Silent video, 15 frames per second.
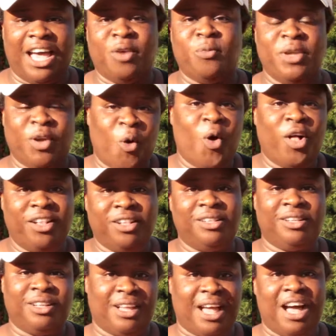and we
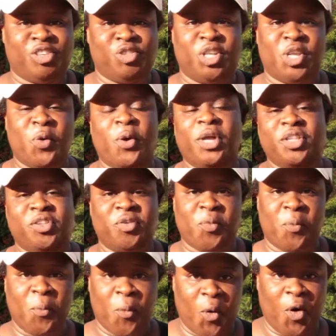all actually want
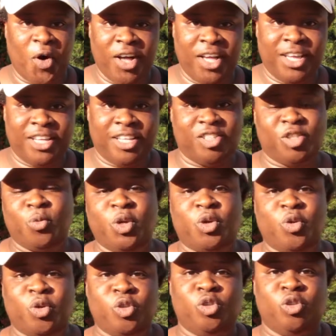more so we
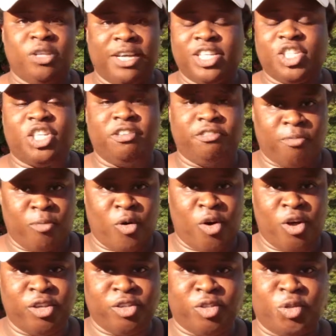could achieve
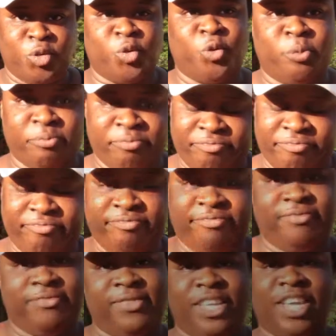more. So
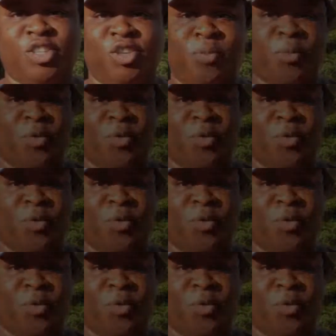get on